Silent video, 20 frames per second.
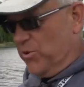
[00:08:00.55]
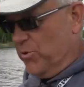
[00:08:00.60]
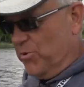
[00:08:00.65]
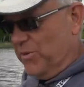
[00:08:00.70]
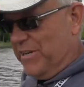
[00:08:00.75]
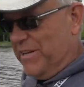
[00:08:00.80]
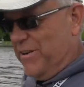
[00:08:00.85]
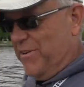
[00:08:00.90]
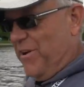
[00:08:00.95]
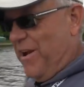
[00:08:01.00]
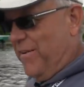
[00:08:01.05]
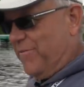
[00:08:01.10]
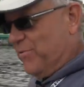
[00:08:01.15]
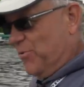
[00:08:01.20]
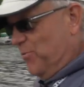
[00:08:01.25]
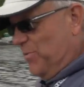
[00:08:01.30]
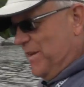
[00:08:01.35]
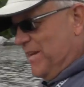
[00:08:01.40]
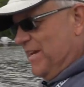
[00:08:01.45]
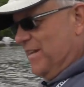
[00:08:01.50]
doing here after
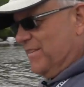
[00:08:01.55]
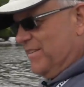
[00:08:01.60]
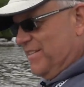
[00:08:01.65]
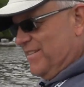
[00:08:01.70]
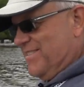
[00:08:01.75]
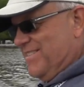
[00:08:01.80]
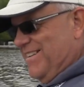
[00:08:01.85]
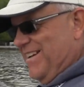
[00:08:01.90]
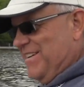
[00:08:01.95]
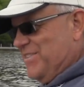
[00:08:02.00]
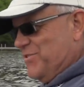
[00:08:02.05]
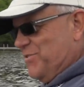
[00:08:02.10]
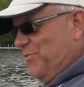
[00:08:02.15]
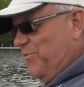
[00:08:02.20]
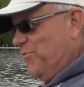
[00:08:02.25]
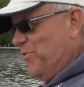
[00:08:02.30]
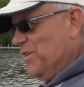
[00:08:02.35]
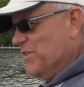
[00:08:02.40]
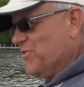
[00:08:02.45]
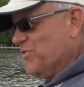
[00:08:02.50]
we get this nicer
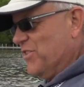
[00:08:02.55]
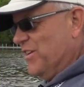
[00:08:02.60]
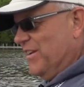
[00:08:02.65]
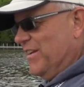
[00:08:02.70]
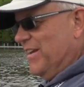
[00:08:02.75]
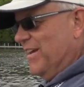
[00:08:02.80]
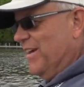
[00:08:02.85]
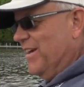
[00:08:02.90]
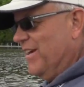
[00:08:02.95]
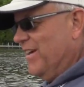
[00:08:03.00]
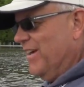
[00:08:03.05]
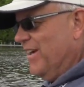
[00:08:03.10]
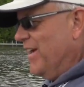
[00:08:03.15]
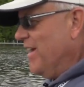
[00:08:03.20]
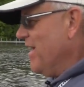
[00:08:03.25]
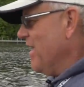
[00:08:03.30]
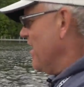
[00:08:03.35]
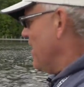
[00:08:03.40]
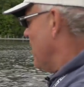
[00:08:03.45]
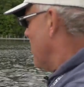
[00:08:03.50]
fish in.
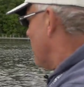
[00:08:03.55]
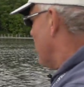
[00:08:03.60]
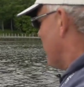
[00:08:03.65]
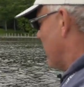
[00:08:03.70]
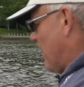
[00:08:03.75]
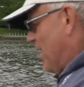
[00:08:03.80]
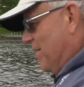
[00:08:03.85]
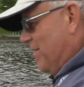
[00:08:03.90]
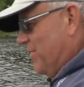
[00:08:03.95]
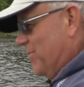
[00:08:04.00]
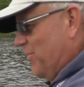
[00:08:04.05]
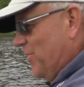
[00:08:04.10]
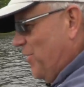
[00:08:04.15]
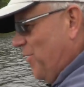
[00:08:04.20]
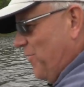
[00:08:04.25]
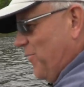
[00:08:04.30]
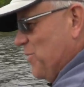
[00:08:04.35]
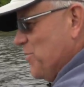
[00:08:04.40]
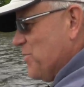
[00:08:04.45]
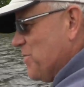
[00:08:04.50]
I don't know
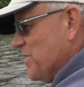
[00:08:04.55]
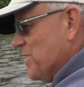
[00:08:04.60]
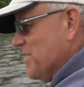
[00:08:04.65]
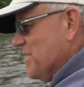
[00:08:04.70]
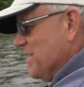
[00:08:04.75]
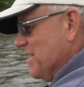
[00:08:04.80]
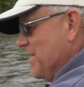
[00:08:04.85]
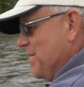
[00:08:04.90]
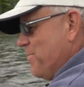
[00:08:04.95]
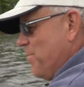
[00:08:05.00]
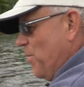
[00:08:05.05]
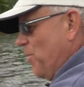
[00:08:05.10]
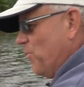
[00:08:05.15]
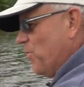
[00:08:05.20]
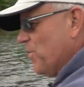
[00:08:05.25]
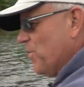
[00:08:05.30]
if you can see, but